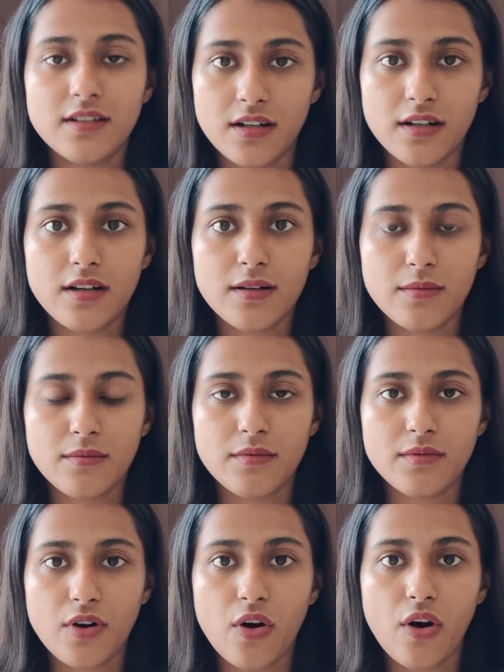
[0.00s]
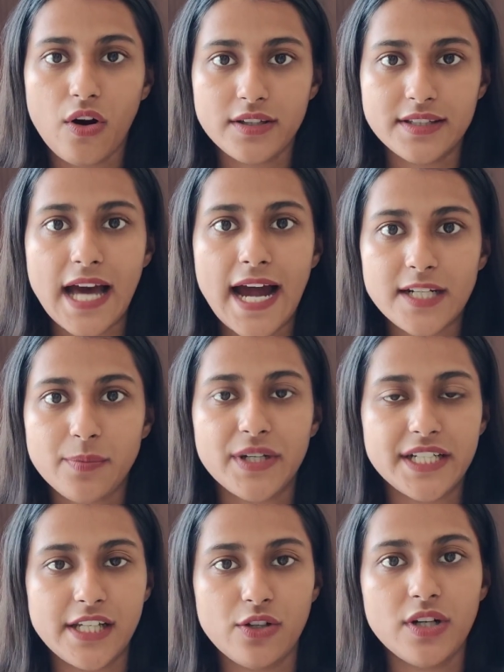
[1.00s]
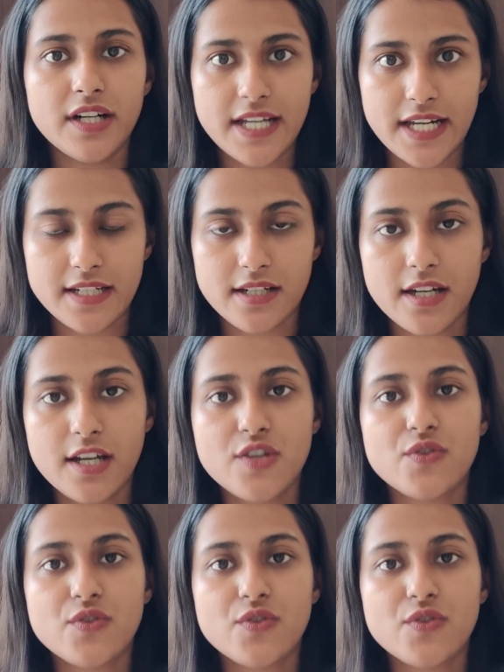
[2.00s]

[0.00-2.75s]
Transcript: on that particular date.